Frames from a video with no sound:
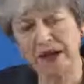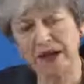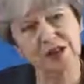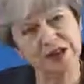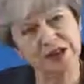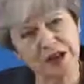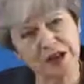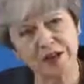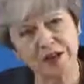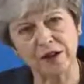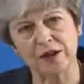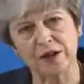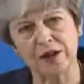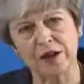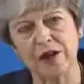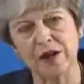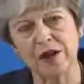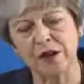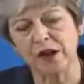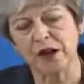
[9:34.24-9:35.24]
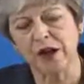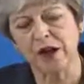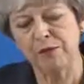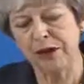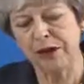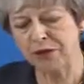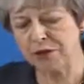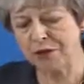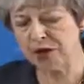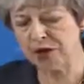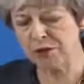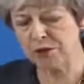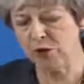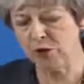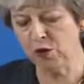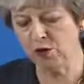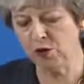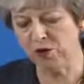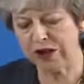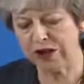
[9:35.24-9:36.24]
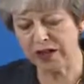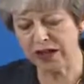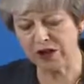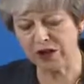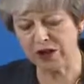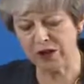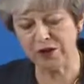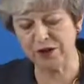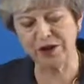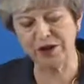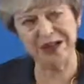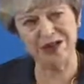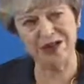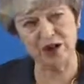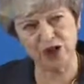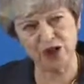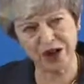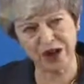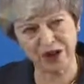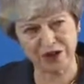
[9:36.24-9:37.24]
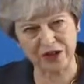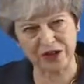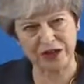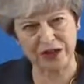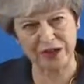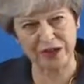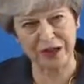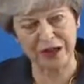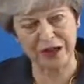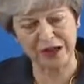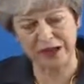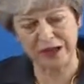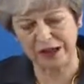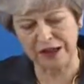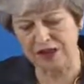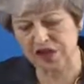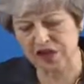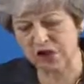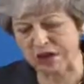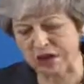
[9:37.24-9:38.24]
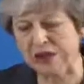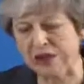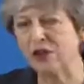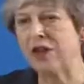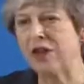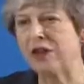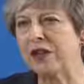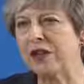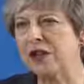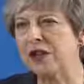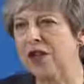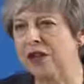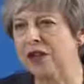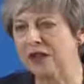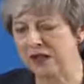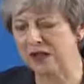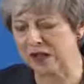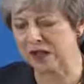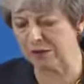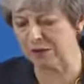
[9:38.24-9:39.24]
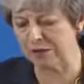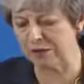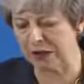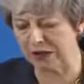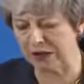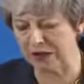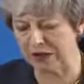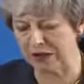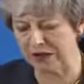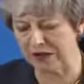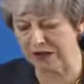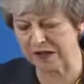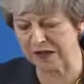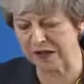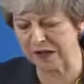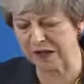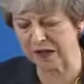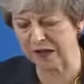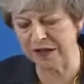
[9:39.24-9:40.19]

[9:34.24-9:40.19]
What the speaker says: And second, being much more creative and energetic in strengthening the ties that bind us